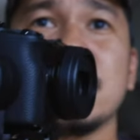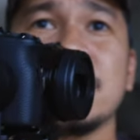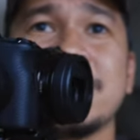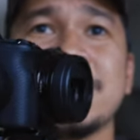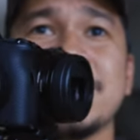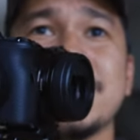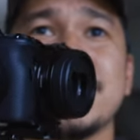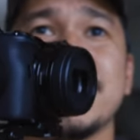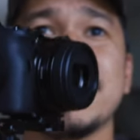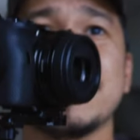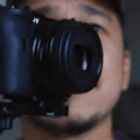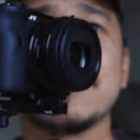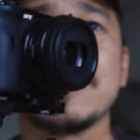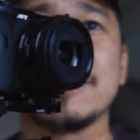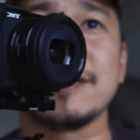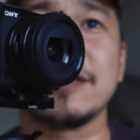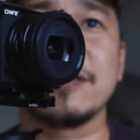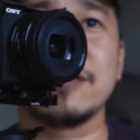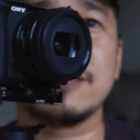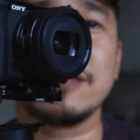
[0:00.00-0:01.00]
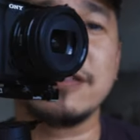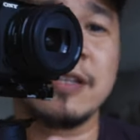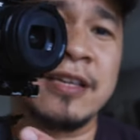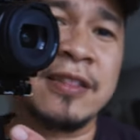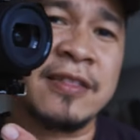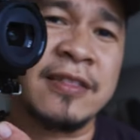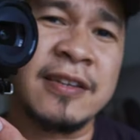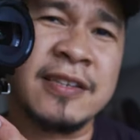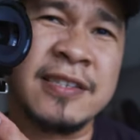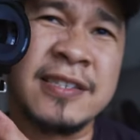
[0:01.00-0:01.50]
It's nice, because
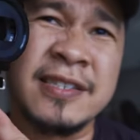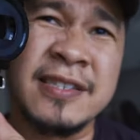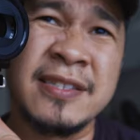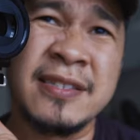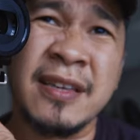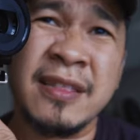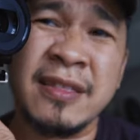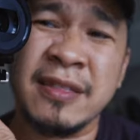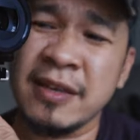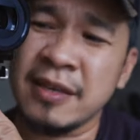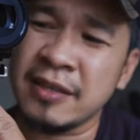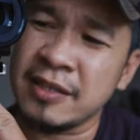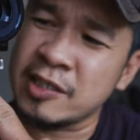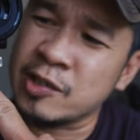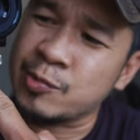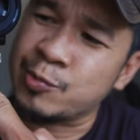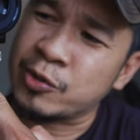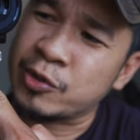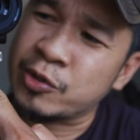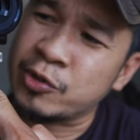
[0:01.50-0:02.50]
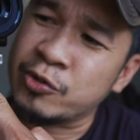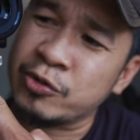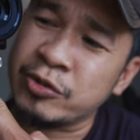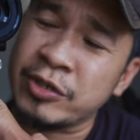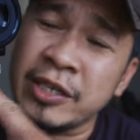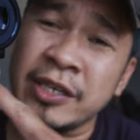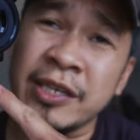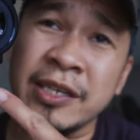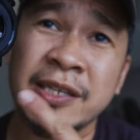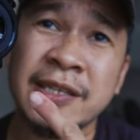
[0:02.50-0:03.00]
underneath there's nothing that's
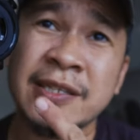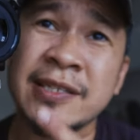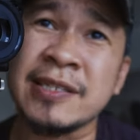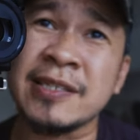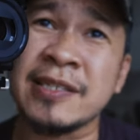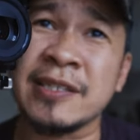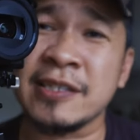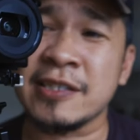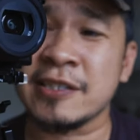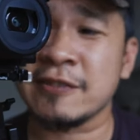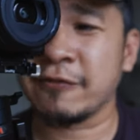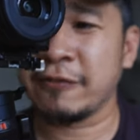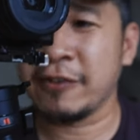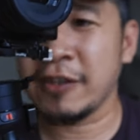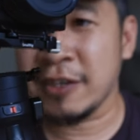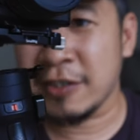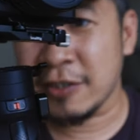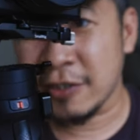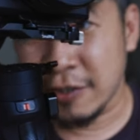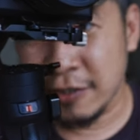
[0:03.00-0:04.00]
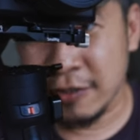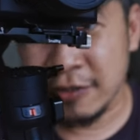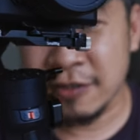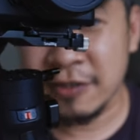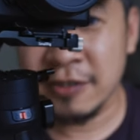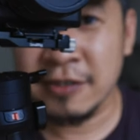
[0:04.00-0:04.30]
protruding, and it's flush.